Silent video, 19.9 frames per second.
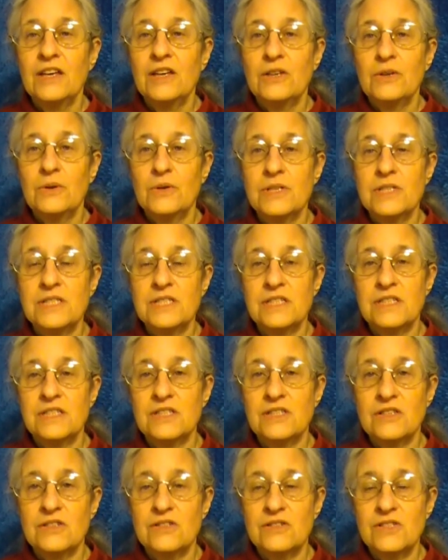your
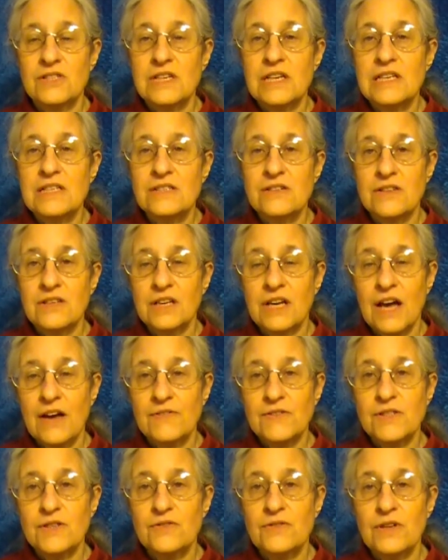sisters. So the
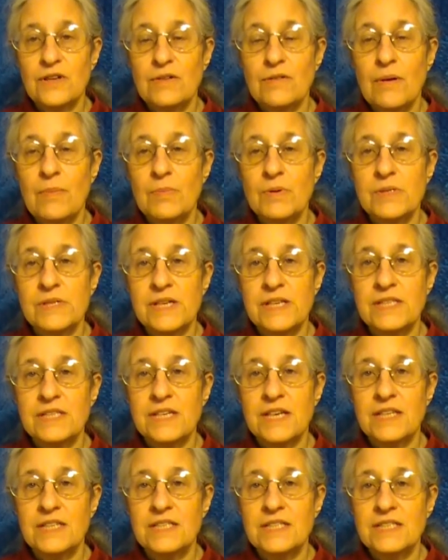kaf represents
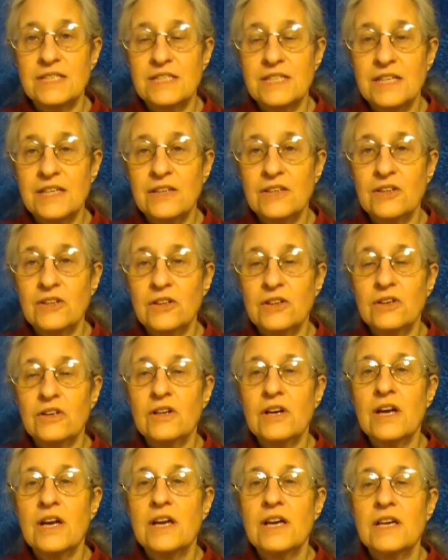that
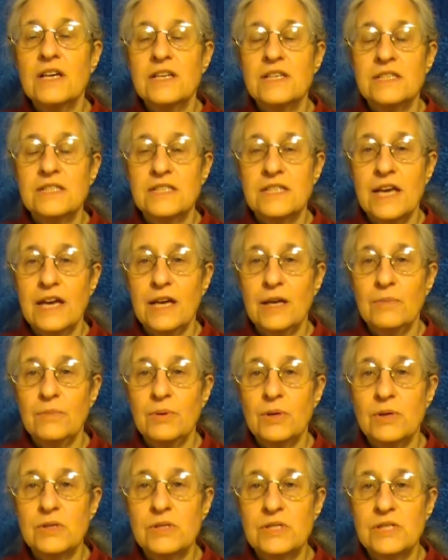singular second
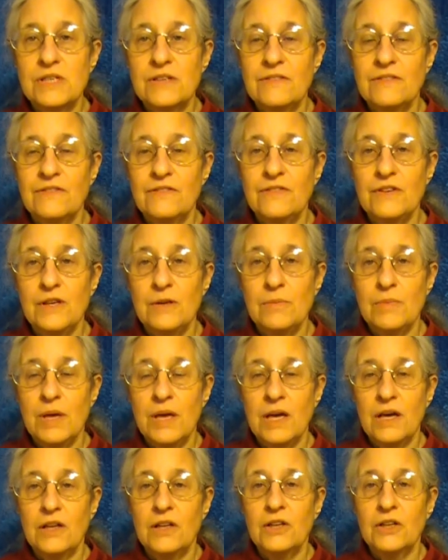person
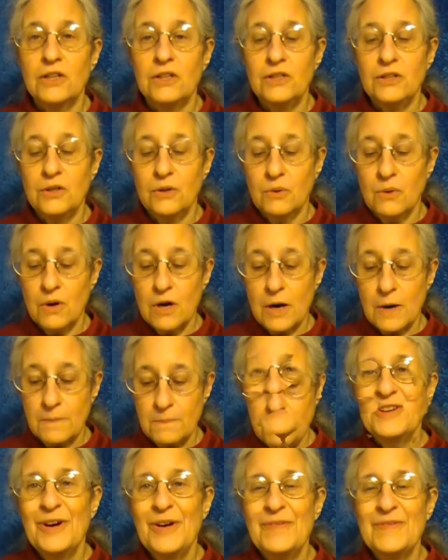female, your.
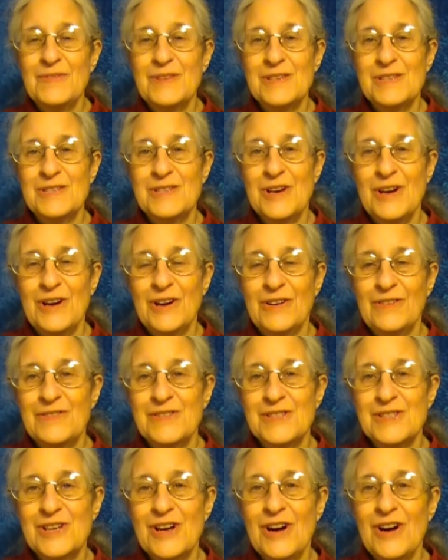From the Song of
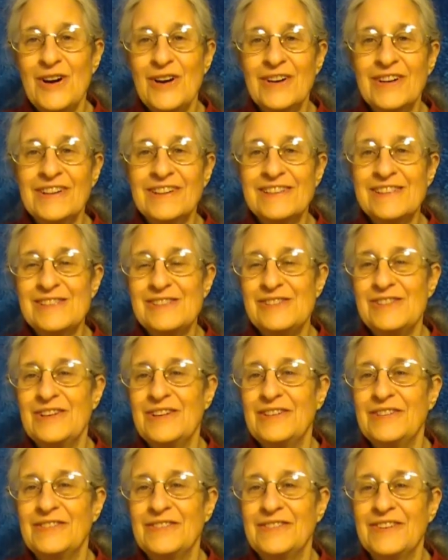Songs, you
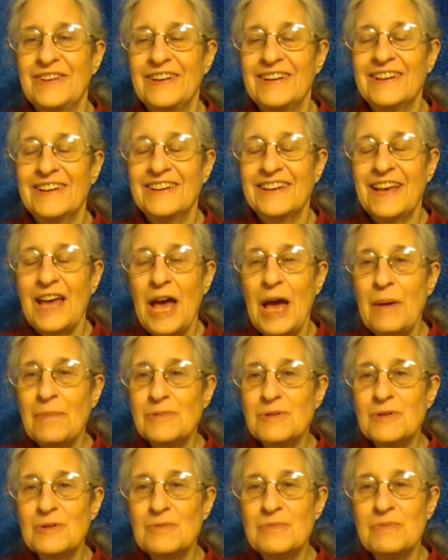have uh,
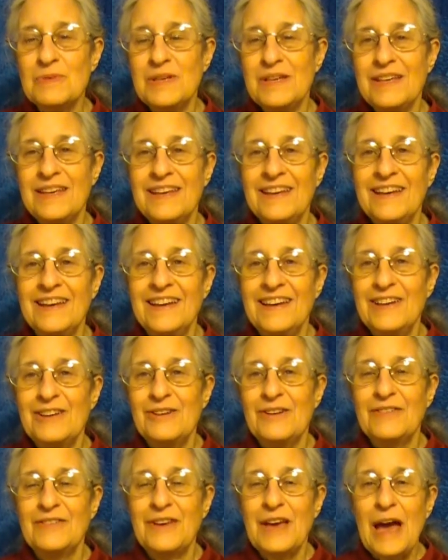captured me,
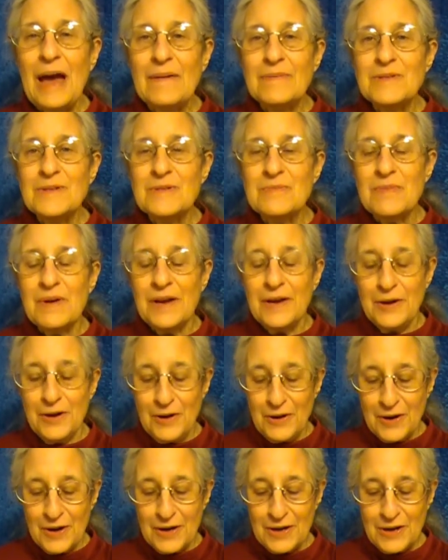you have captured my
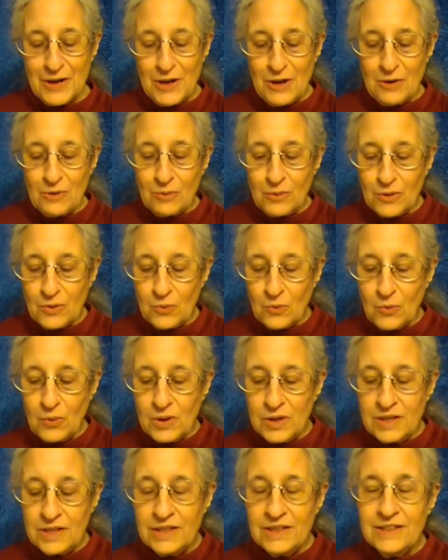heart with
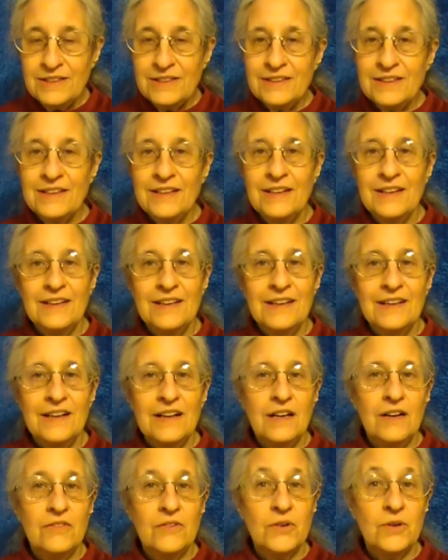one
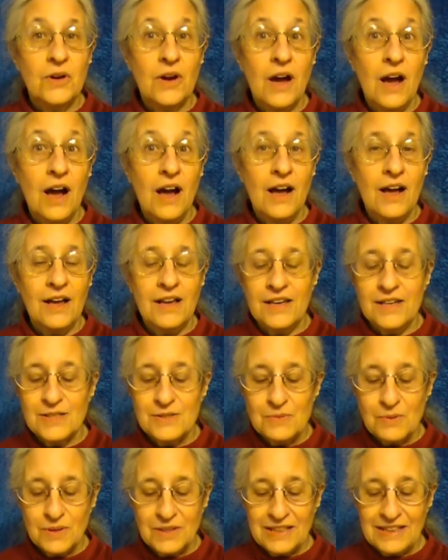of your
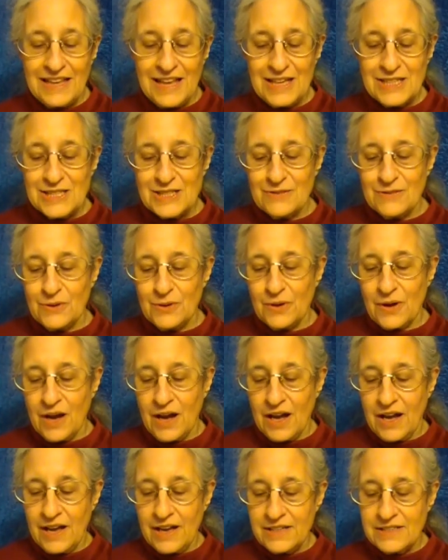eyes, one glance of your
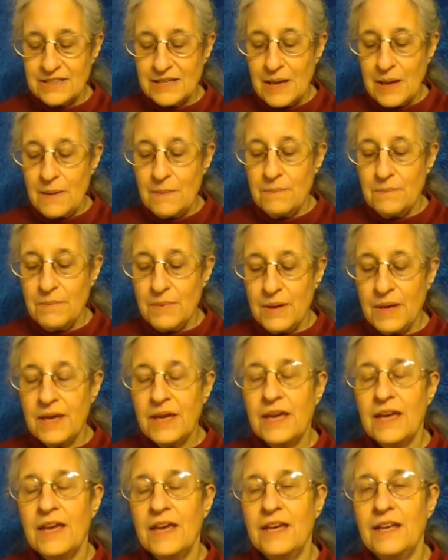eyes.
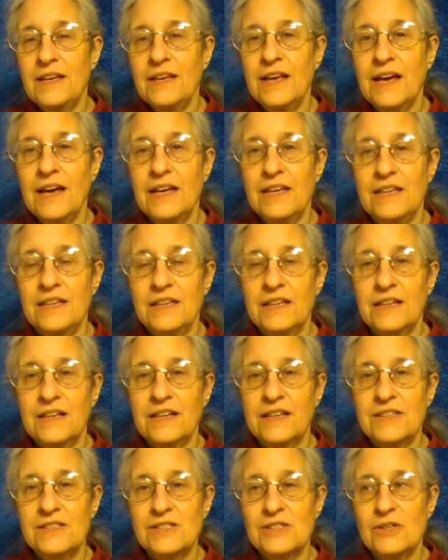Me
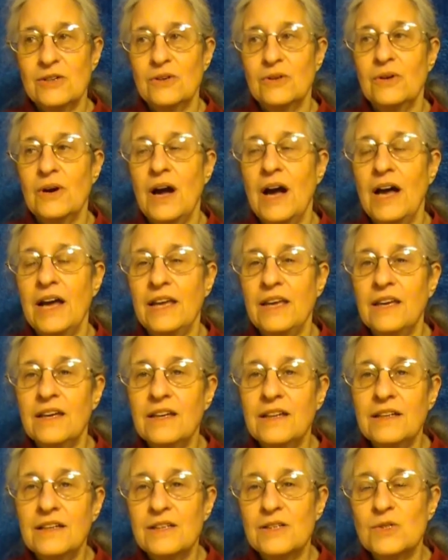enayich. So
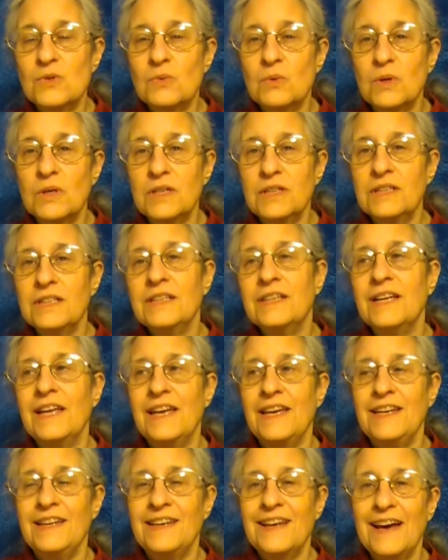ayin is one,
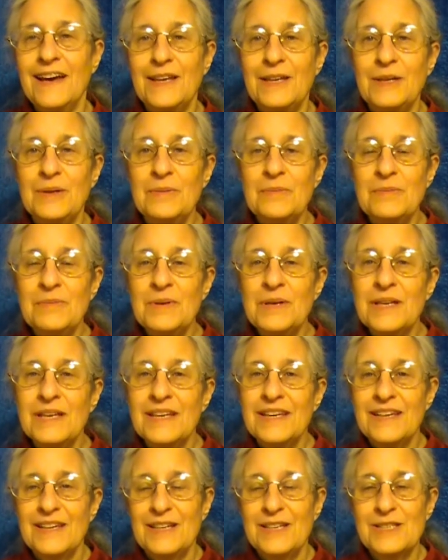enayim
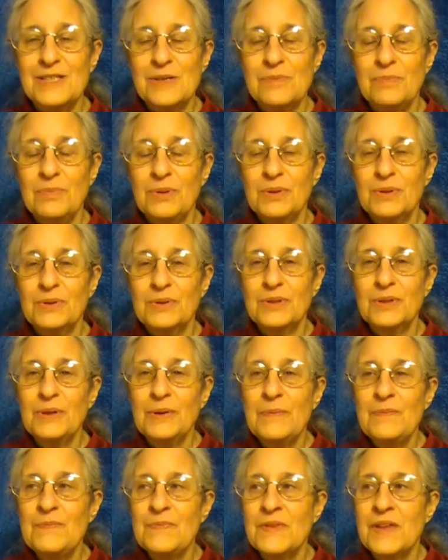is the
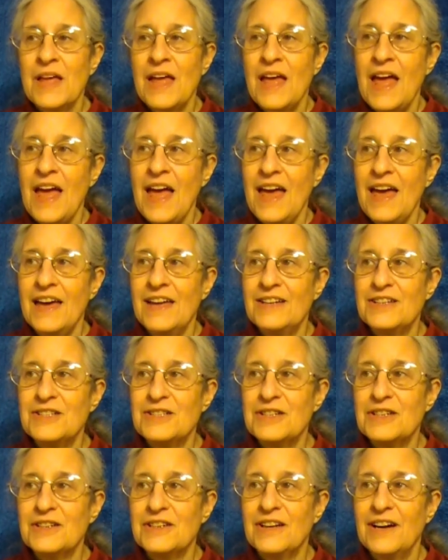plural,
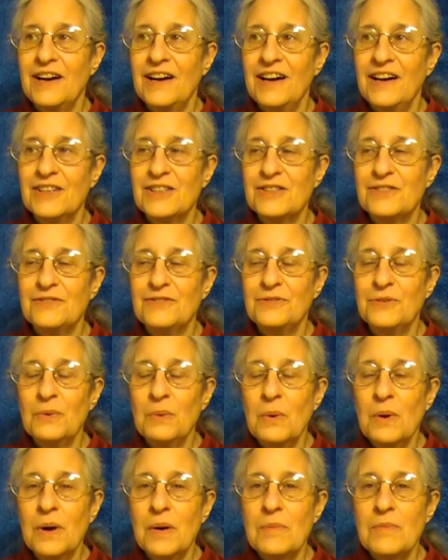and uh, to
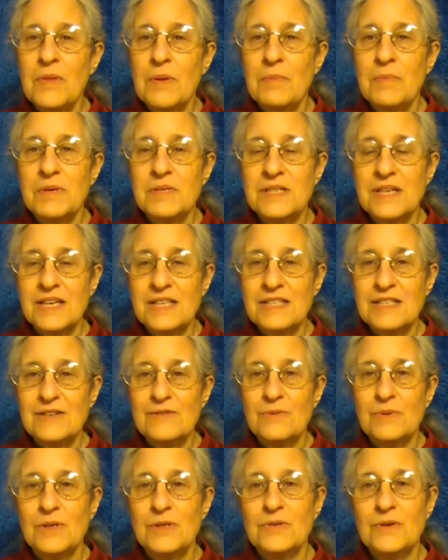form the
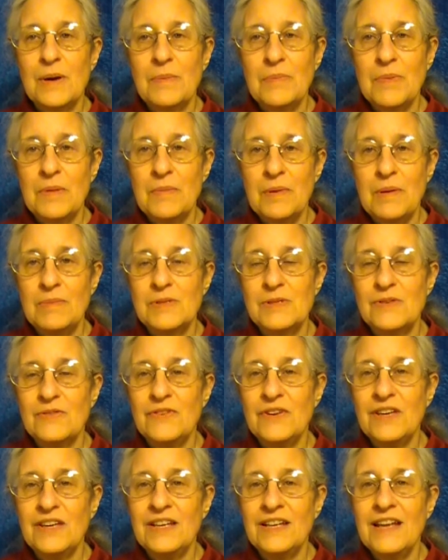possessive, we drop the mem
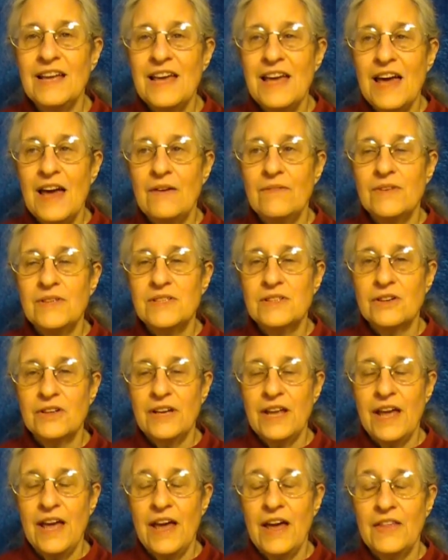safit, and he's going
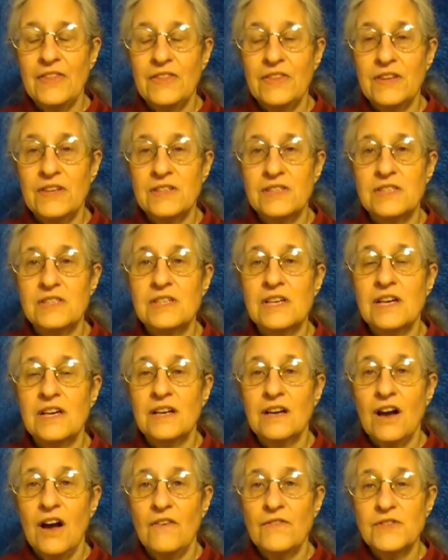to add this
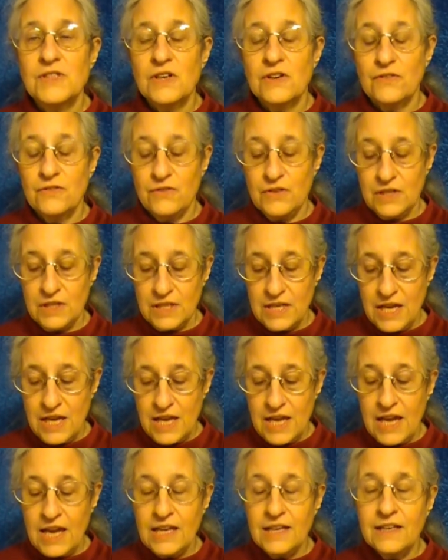kaf safit.
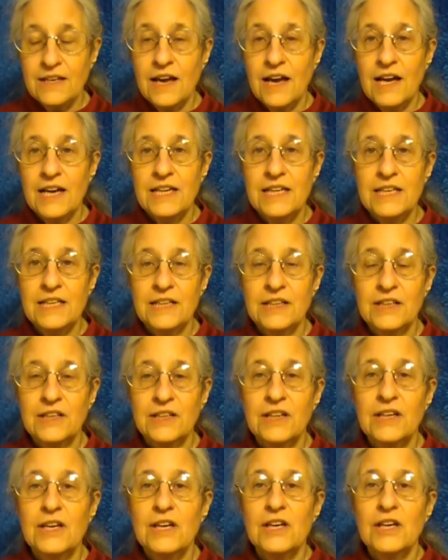
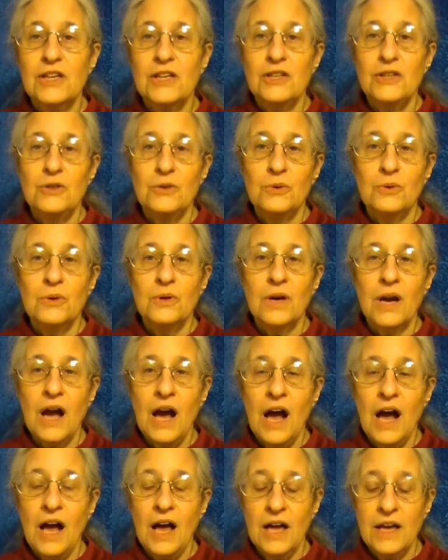Enayich, your
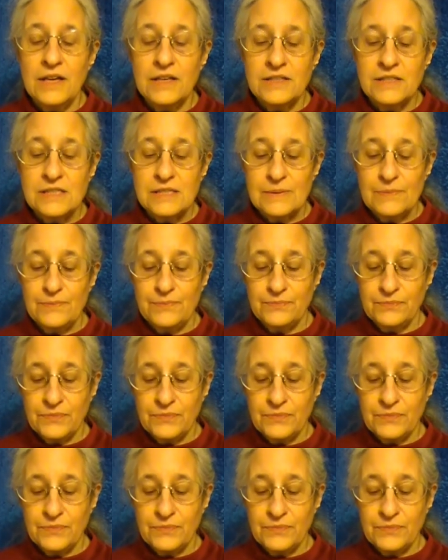eyes